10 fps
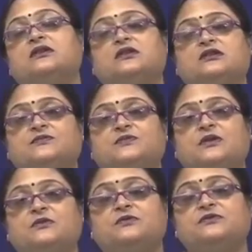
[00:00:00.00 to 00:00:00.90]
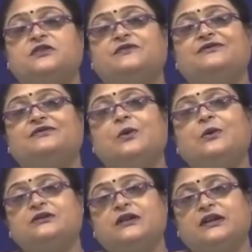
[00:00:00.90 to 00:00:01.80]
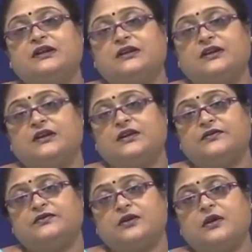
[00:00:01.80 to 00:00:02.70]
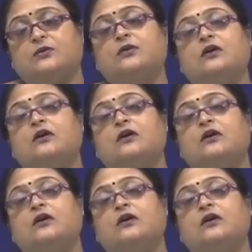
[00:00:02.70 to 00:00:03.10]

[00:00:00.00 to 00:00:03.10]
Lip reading: these problems, if not taken care of now,